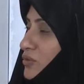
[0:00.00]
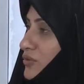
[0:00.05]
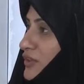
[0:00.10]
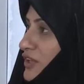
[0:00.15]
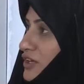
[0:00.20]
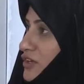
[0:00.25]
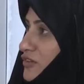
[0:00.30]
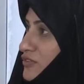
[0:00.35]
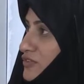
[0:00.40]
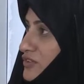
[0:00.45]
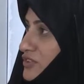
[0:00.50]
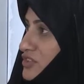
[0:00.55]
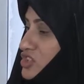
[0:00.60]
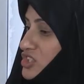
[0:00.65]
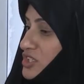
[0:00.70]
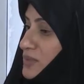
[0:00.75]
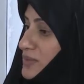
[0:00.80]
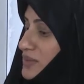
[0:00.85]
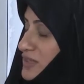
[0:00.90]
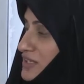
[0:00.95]
they go for the
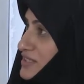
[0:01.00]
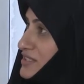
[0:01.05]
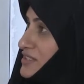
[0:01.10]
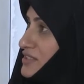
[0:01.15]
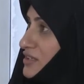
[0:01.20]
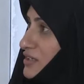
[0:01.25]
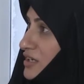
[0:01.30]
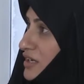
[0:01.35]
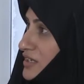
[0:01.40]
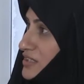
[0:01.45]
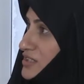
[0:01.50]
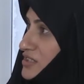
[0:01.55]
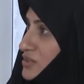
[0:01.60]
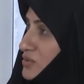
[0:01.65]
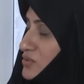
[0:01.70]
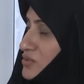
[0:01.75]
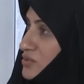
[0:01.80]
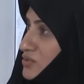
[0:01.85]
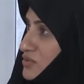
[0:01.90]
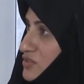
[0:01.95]
gym, this is an
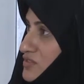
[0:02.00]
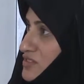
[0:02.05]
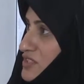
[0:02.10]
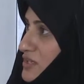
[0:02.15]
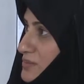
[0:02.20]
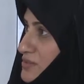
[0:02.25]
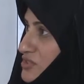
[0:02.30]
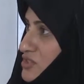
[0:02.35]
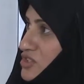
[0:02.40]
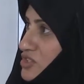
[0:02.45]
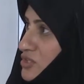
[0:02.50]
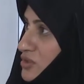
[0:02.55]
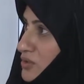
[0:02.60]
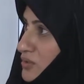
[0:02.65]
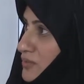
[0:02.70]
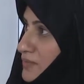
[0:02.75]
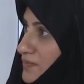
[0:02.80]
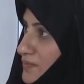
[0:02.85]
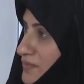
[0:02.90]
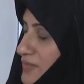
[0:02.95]
ideal sort of
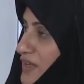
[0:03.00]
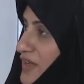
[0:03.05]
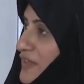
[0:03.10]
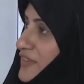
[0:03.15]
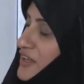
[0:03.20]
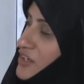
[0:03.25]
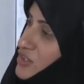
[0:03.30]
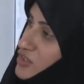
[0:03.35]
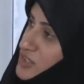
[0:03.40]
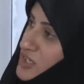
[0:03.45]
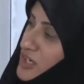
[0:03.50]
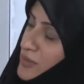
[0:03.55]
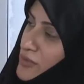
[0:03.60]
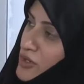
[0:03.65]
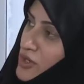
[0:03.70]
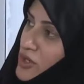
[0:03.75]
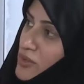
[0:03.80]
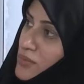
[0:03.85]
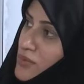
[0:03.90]
substitute. Yes. And then you'd come home